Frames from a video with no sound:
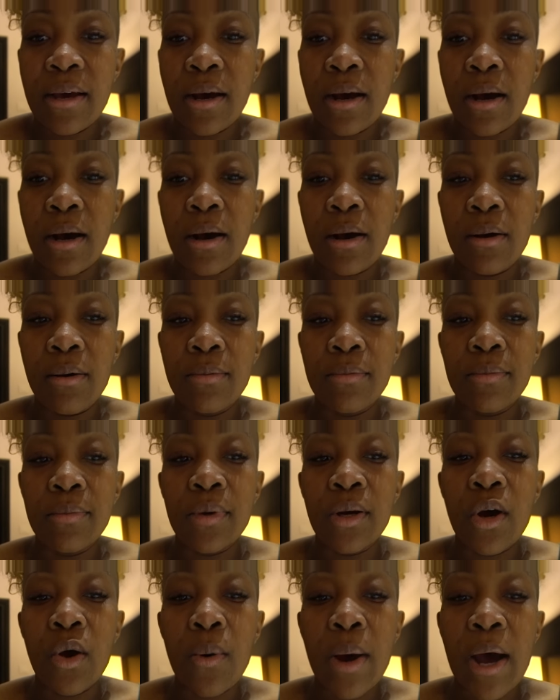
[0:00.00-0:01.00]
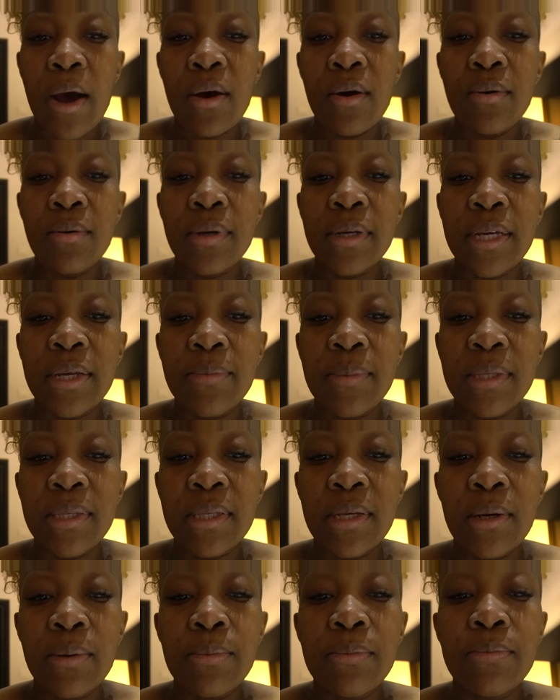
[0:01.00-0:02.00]
go out, get me
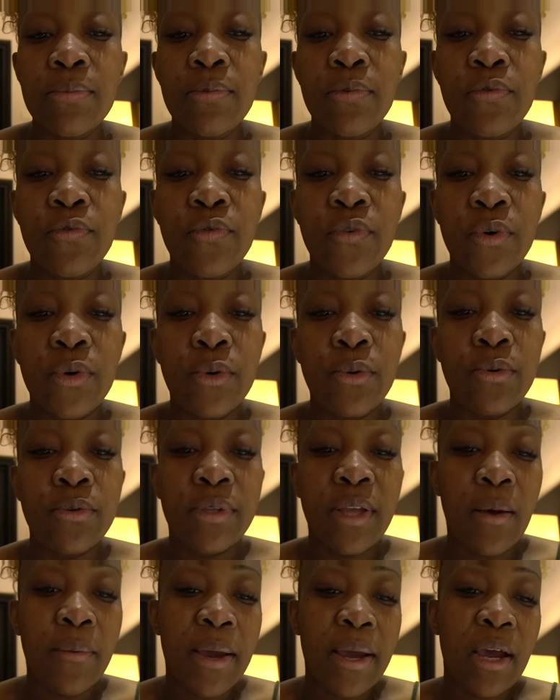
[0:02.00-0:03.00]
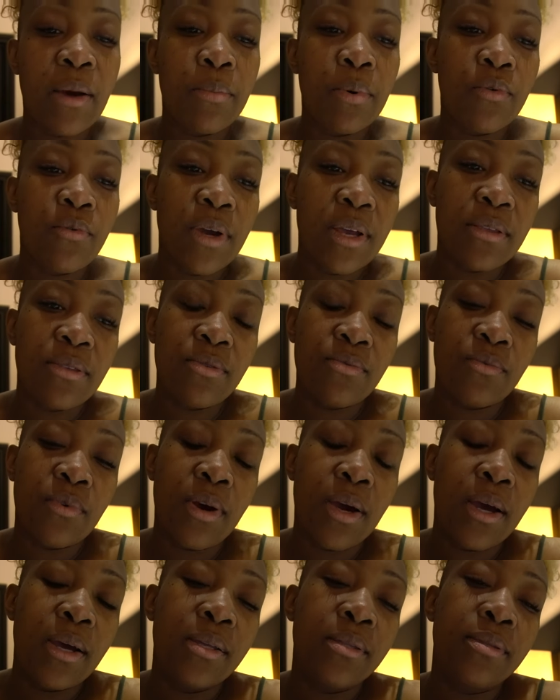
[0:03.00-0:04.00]
some food, stop at a couple
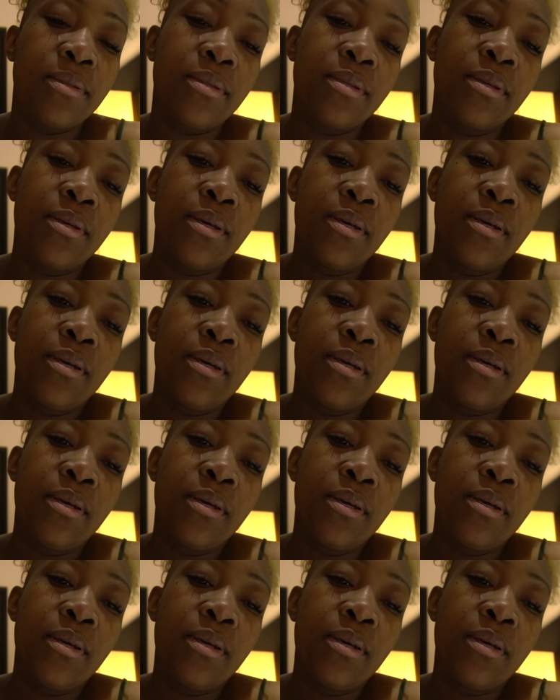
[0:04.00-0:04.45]
restaurants,